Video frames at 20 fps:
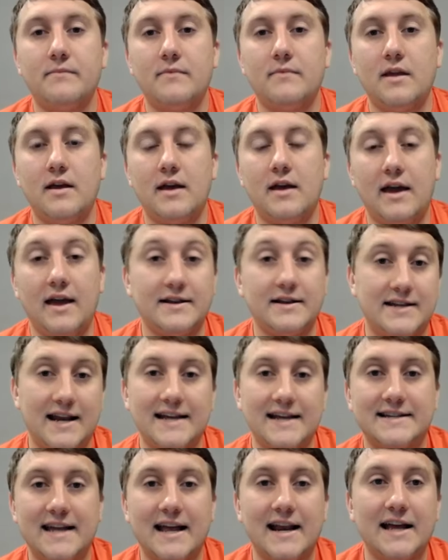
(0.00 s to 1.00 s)
in
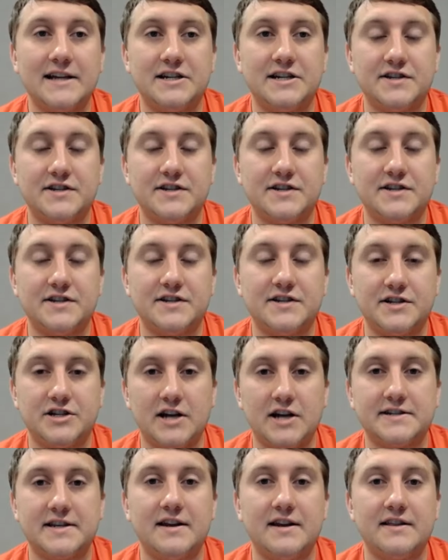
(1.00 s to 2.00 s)
today's day and age. He's
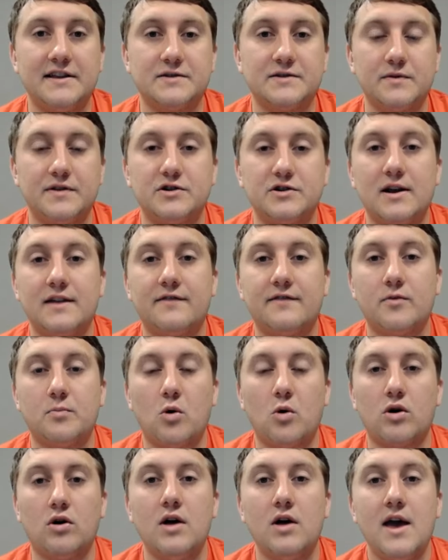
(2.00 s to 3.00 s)
adjusted to this with the transfer
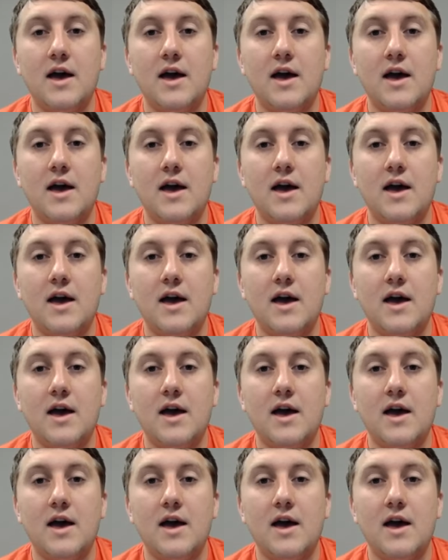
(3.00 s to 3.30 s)
portal.